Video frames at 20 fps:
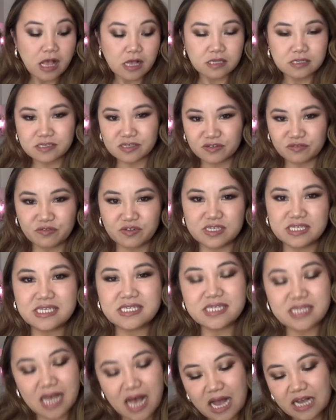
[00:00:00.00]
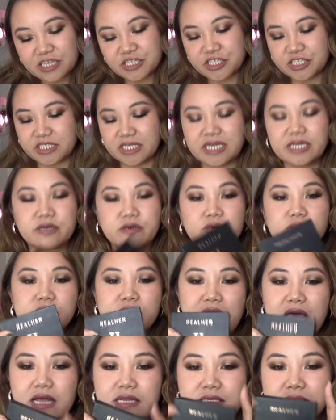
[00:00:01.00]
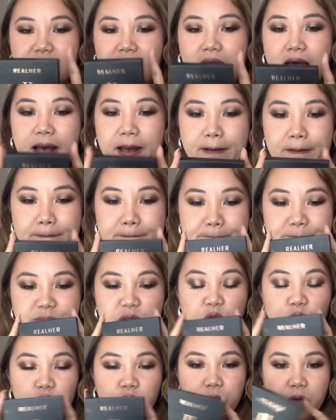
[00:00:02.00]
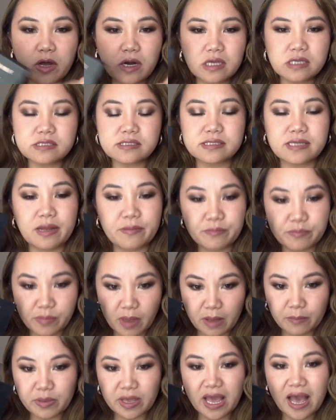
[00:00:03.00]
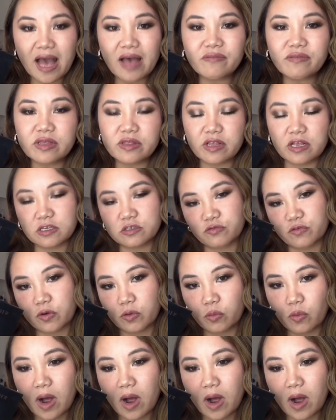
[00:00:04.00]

So for this eyeshadow that, to be honest, I've been having this for a